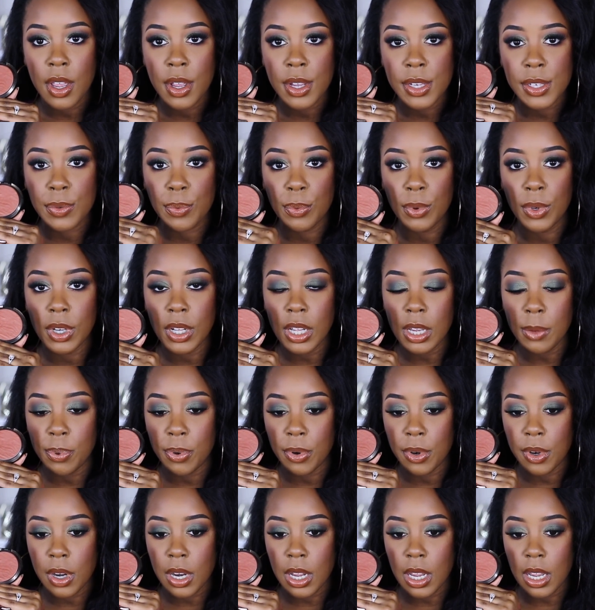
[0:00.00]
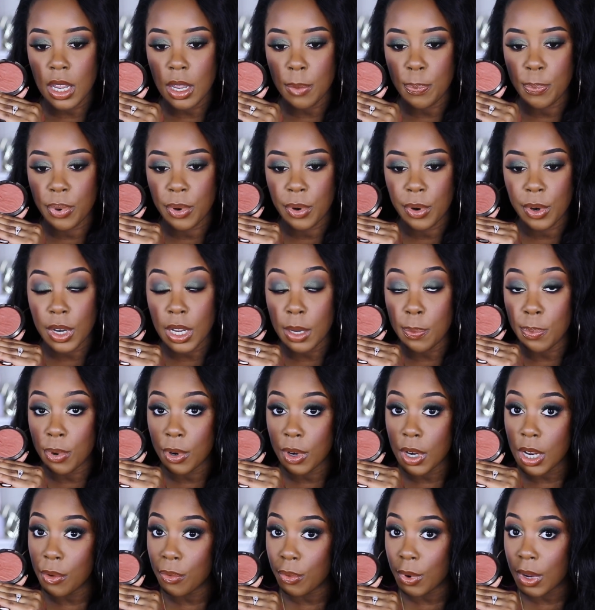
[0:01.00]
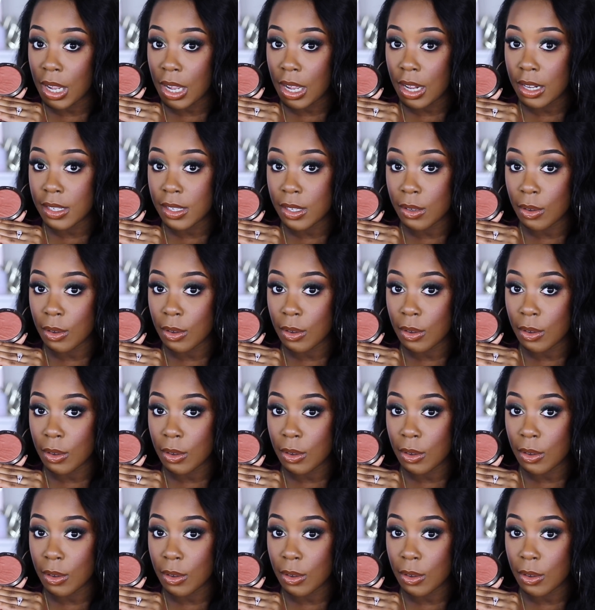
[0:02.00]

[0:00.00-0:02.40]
It's really pretty, pretty, pretty red.